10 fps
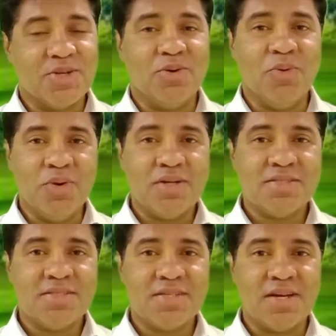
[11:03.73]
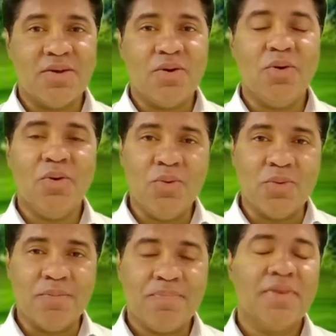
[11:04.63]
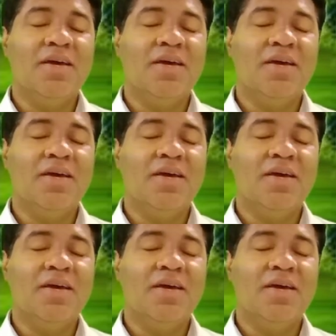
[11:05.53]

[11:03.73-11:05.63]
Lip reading: So the owner said, "Oh,